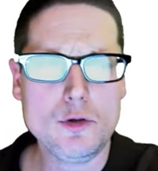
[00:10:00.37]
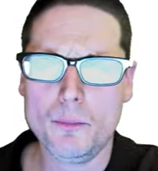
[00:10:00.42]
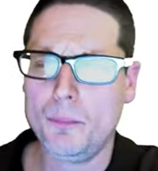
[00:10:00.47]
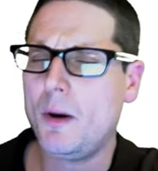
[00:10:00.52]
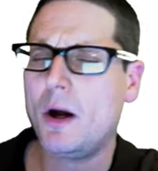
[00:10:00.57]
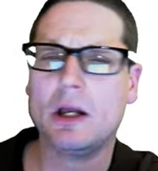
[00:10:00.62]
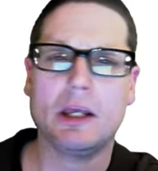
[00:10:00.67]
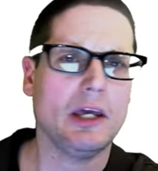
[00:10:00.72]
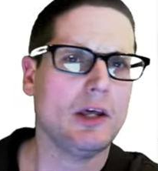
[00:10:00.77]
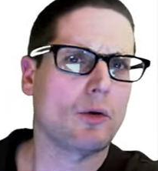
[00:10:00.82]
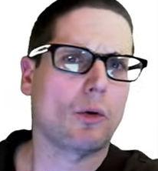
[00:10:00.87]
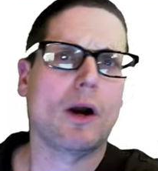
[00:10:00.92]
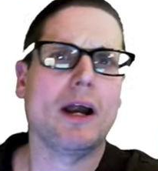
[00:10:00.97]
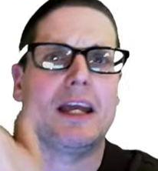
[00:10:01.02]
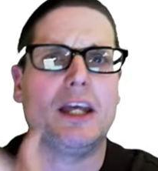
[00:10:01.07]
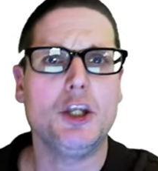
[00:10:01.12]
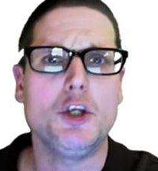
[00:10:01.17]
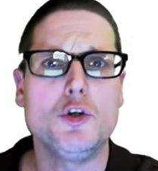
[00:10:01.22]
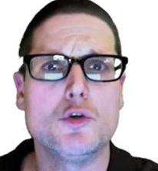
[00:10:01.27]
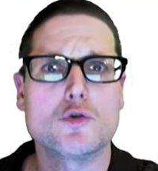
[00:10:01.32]
bucket, or I
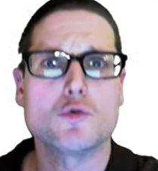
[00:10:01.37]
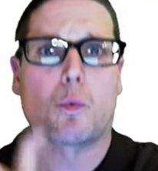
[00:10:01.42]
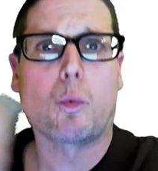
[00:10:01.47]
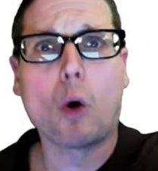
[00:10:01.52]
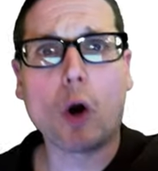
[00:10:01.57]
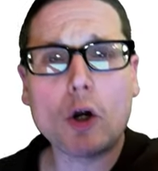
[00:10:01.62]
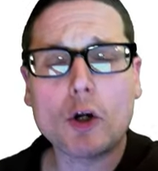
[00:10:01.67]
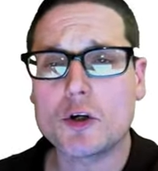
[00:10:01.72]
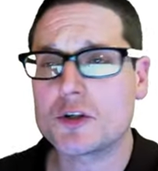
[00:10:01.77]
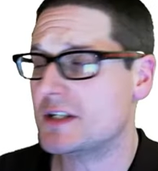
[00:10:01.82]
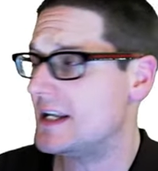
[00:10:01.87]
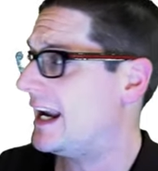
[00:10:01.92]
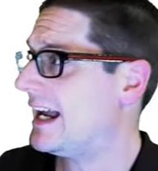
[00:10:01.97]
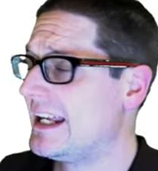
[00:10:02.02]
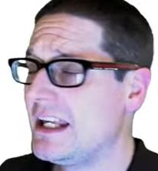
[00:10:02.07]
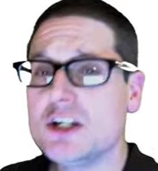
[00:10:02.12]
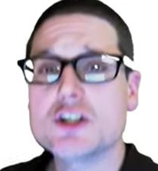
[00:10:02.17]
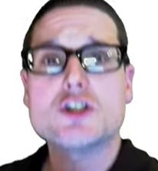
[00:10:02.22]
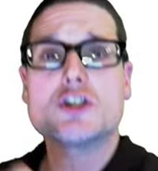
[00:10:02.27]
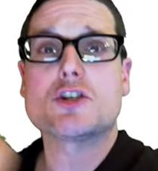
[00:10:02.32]
can use workers and I
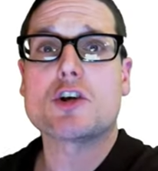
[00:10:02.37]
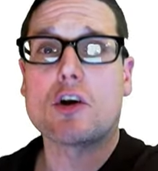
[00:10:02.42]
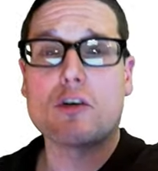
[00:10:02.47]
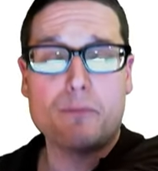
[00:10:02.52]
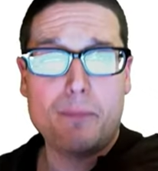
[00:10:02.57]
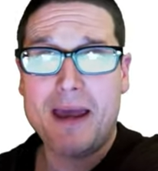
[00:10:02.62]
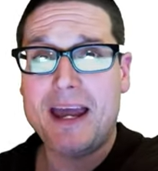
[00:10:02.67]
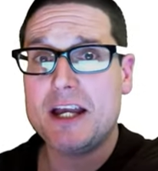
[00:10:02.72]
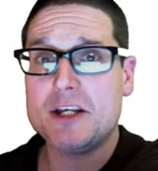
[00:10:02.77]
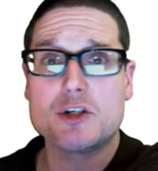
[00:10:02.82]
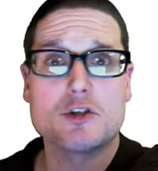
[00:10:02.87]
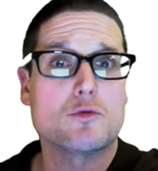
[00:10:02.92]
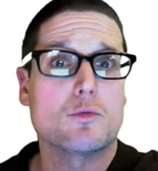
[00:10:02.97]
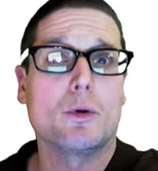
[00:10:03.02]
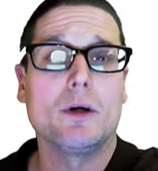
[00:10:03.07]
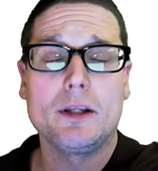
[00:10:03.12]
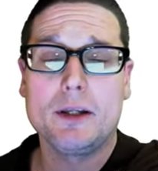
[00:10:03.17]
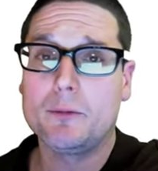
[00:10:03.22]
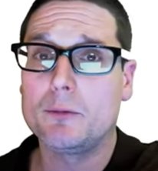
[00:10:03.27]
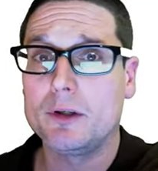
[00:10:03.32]
can serve pages
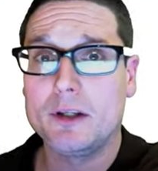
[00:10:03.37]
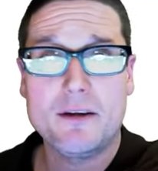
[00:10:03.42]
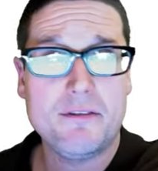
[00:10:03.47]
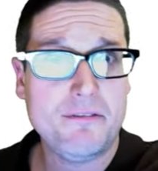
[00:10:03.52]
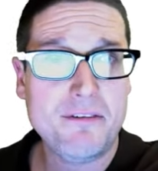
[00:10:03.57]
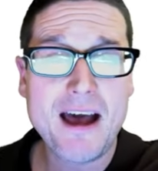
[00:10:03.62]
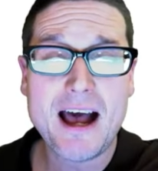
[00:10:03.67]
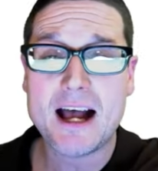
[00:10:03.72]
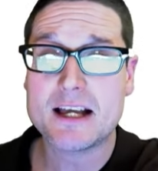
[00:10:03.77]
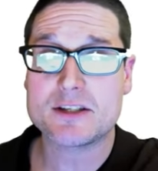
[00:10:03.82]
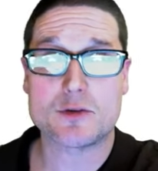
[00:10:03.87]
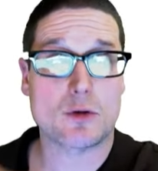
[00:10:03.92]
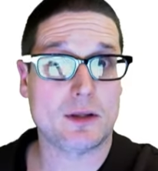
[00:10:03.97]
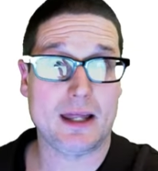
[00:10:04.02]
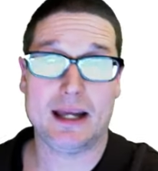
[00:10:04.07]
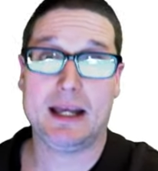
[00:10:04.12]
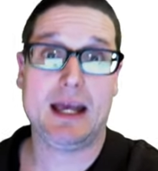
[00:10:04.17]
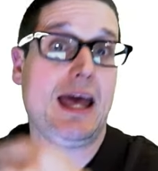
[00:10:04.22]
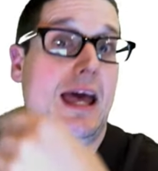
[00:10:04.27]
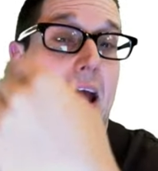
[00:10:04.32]
really, really fast,
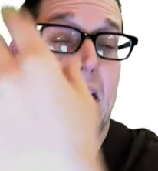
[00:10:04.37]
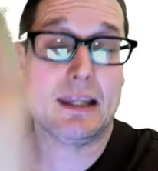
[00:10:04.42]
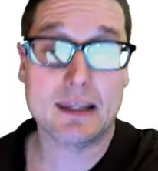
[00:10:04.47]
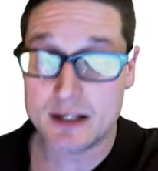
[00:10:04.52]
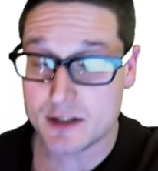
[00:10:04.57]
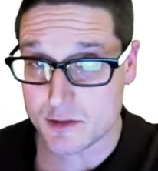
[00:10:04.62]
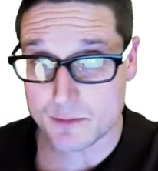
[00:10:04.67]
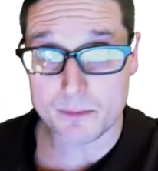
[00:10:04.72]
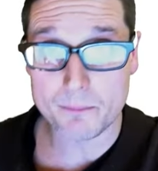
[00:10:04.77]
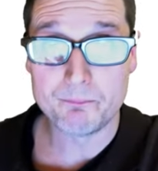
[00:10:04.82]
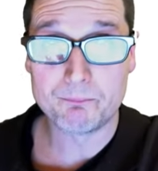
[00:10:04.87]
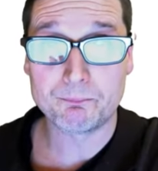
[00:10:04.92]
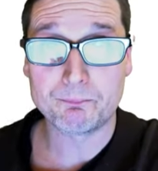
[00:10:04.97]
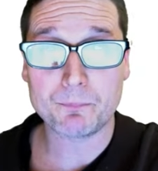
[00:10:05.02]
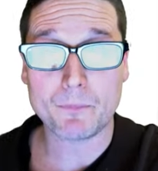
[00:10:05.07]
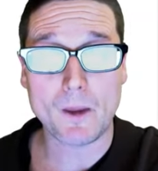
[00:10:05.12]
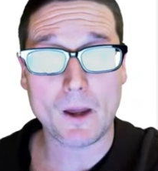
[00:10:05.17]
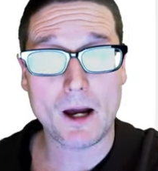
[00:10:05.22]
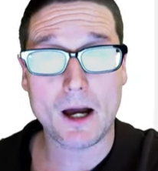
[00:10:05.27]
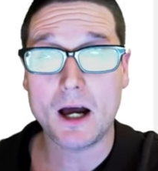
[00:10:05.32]
like a headless
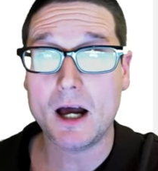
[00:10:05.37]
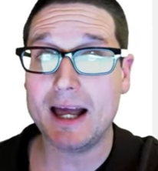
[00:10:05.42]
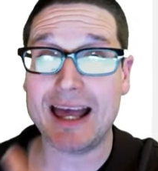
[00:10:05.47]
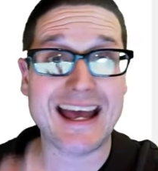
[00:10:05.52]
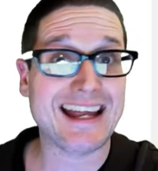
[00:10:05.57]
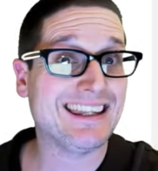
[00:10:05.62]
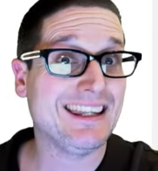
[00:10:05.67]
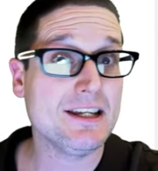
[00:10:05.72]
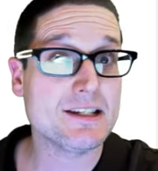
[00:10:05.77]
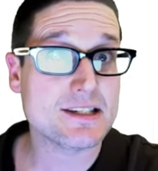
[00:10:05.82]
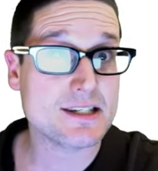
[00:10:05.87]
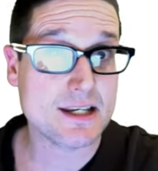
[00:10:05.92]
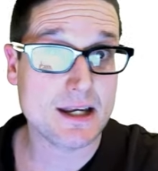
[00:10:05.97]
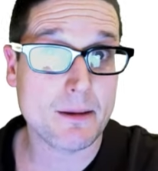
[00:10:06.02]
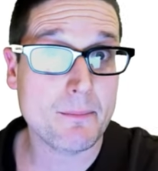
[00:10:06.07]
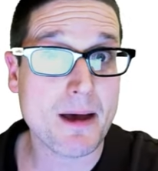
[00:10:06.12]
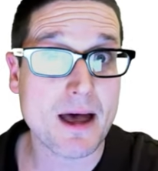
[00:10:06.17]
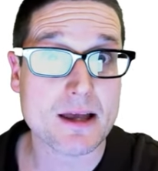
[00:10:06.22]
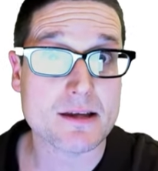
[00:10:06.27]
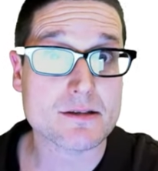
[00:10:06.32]

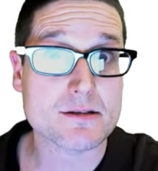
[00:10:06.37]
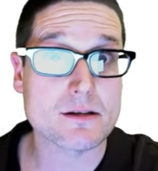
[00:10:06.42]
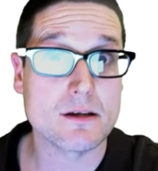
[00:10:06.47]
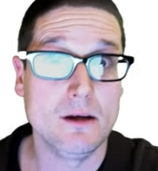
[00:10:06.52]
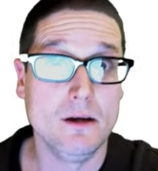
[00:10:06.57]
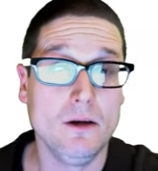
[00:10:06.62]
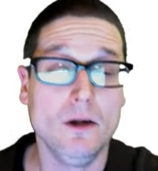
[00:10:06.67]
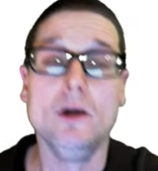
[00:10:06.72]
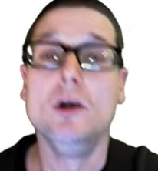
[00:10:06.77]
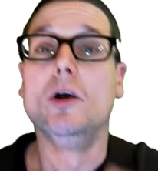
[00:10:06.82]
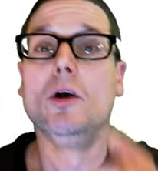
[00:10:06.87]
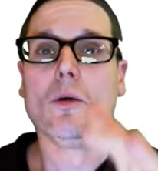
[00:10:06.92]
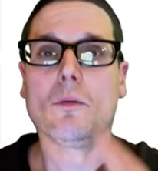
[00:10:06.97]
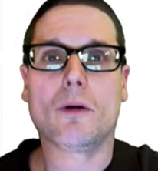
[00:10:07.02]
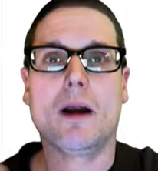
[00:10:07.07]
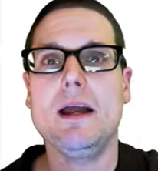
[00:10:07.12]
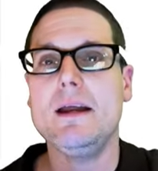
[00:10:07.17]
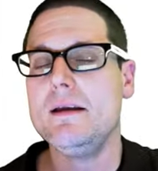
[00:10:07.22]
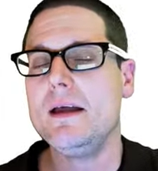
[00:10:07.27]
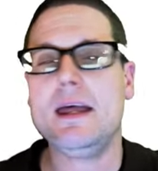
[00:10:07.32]
CMS,
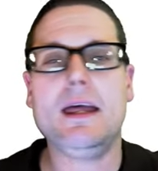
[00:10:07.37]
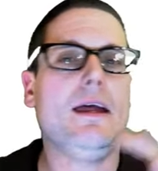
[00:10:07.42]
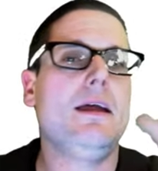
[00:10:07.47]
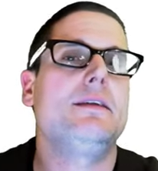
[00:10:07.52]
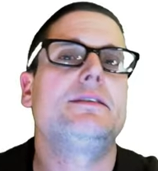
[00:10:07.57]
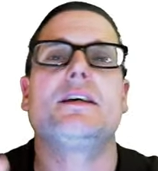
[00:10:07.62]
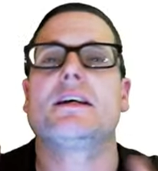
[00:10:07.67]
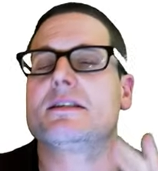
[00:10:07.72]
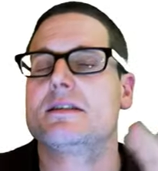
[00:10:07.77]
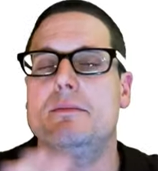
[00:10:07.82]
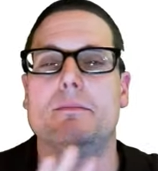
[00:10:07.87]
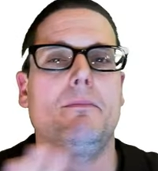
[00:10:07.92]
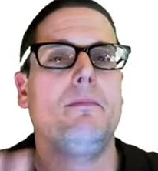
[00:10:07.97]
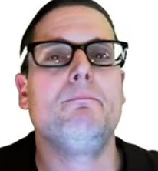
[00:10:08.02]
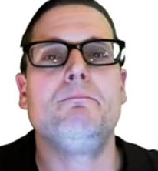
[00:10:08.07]
right? It doesn't,